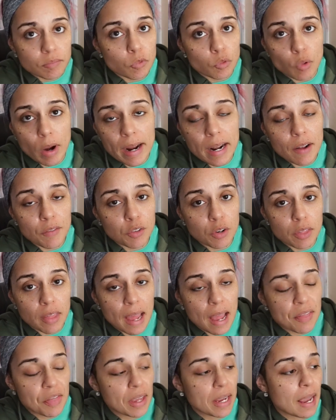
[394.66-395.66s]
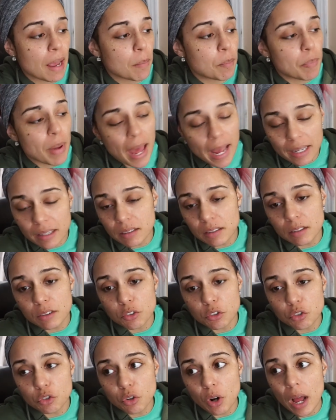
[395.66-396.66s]
Right after that, they get back into
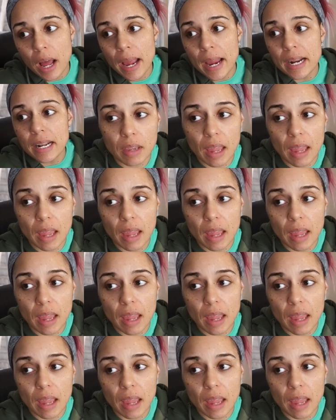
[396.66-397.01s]
their stride,